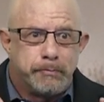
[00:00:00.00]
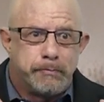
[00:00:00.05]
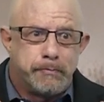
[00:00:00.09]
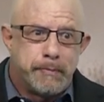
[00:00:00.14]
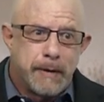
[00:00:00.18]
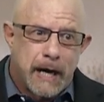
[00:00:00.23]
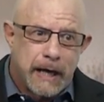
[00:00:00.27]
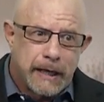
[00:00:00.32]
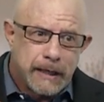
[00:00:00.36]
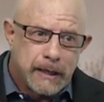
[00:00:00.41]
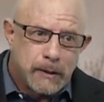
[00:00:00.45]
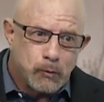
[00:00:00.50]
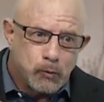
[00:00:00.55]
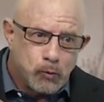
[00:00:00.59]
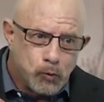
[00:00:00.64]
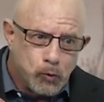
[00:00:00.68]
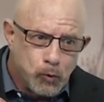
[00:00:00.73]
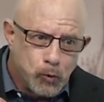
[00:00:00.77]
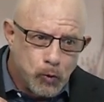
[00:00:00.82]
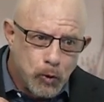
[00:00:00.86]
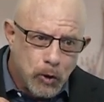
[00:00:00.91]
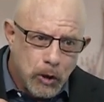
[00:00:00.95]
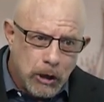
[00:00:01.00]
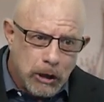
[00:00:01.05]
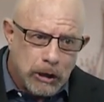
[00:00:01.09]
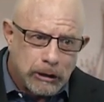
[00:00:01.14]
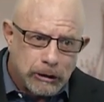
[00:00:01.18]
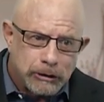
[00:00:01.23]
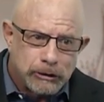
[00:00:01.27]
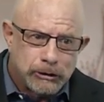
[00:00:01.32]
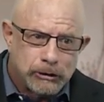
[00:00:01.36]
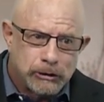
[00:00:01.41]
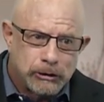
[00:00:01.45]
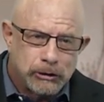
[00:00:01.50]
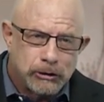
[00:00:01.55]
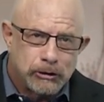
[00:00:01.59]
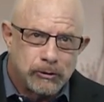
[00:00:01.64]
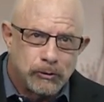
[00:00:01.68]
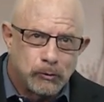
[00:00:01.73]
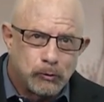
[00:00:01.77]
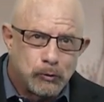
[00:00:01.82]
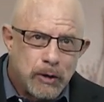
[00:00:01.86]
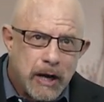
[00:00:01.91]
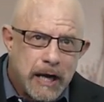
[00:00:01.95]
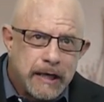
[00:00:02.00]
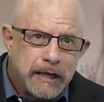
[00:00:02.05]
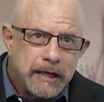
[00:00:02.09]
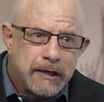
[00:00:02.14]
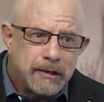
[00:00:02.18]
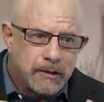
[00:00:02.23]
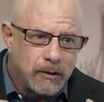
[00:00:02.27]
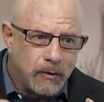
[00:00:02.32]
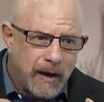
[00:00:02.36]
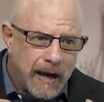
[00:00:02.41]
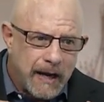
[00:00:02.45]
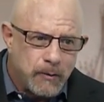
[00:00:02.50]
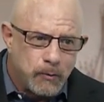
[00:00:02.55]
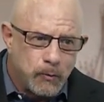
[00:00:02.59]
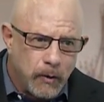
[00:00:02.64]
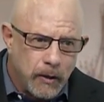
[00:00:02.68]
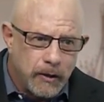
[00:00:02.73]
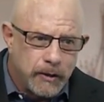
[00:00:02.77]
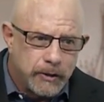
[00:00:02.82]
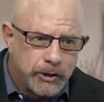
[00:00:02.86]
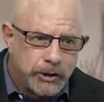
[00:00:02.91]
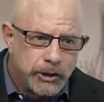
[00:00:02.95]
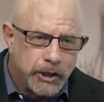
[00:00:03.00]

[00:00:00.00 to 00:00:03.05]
but it works. Rugged is the right word,